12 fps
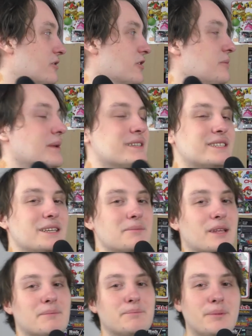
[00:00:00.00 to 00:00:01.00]
Although it may seem
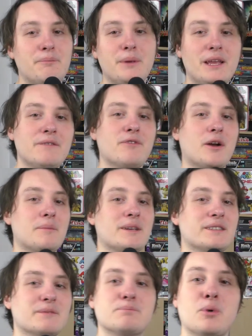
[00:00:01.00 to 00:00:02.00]
like bean farming
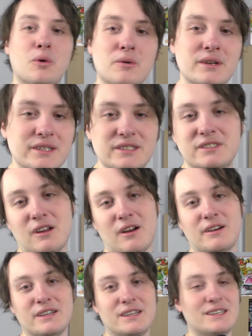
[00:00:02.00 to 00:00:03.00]
is a boring
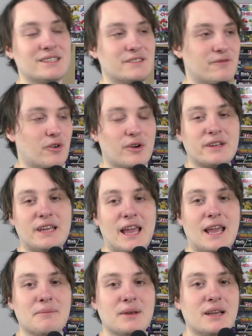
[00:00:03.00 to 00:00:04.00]
start for a
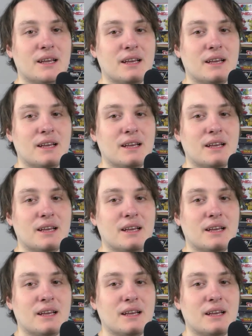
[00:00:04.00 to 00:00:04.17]
game,